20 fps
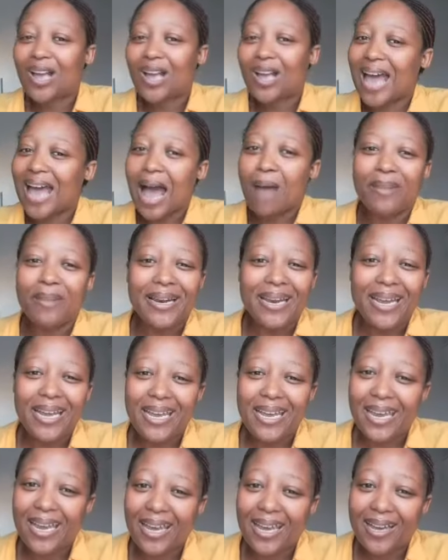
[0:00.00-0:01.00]
I'm
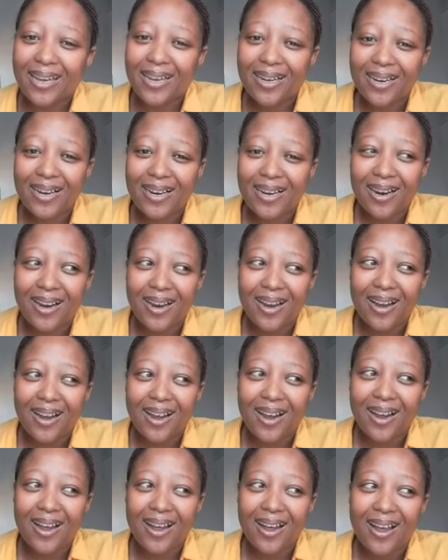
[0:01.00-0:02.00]
leaking.
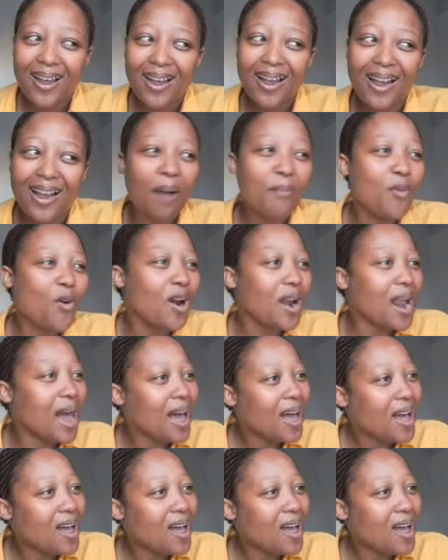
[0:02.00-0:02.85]
Gamola,